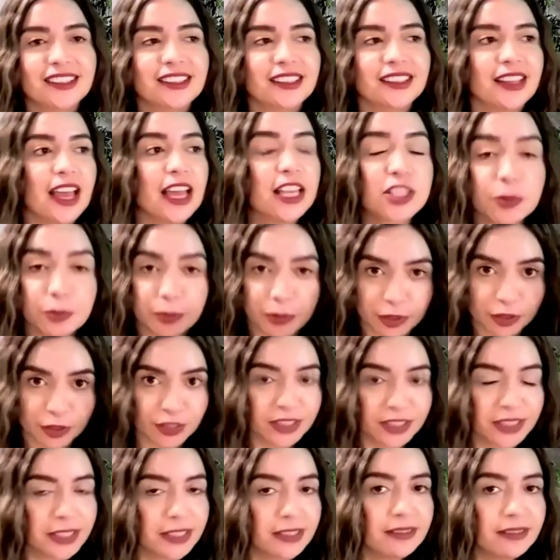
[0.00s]
as a
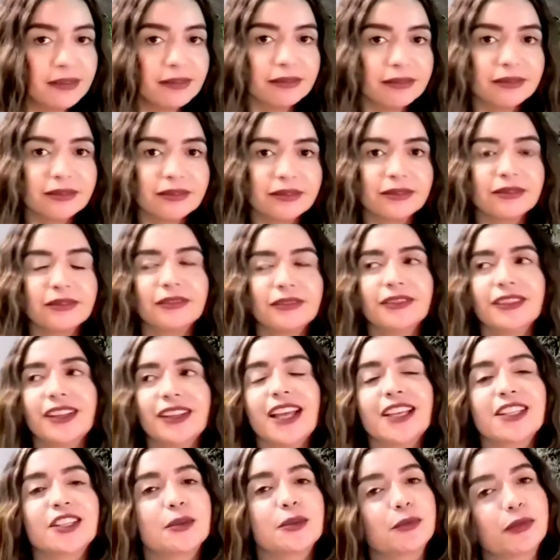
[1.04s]
person,
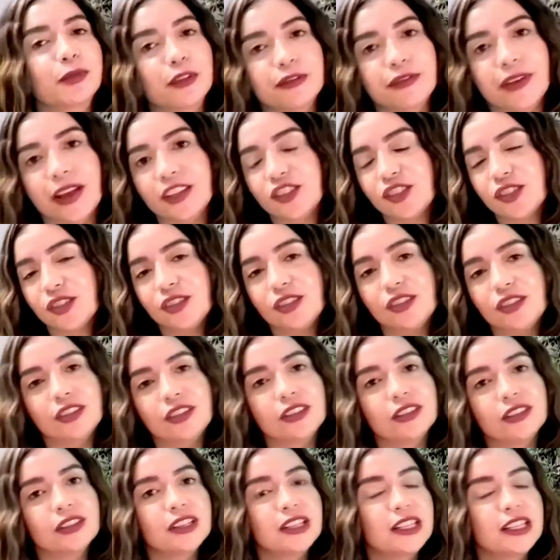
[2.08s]
as a
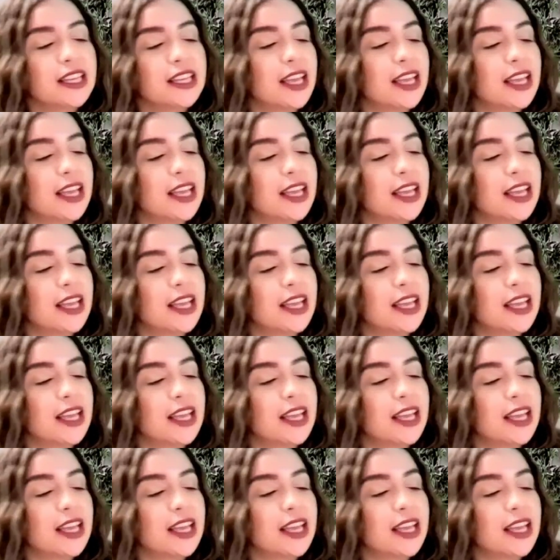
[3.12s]
professional,